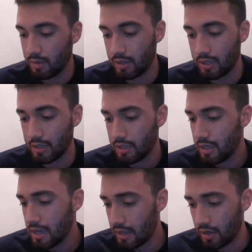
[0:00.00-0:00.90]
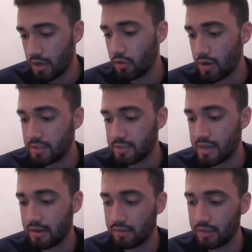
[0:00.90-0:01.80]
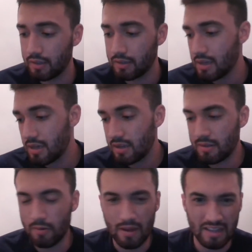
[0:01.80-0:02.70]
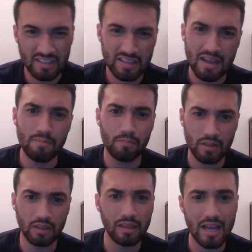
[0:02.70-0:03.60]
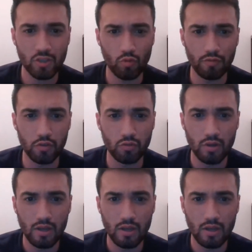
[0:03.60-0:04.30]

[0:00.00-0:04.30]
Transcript: Uh, and another entertaining thing, you know, I said in the last review,